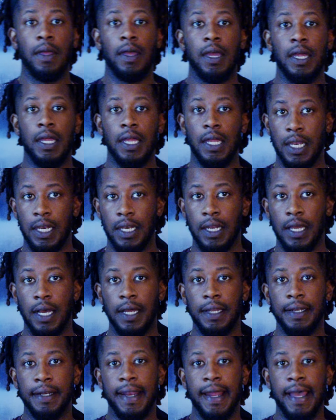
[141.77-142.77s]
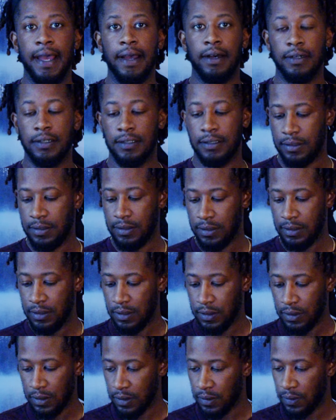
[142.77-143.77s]
And now
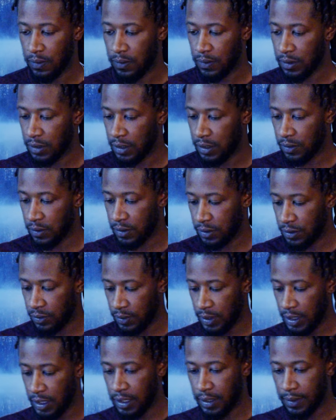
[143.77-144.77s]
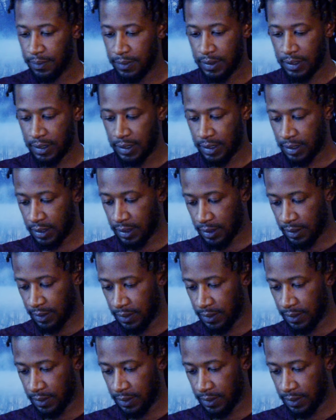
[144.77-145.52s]
we're going to heat up this.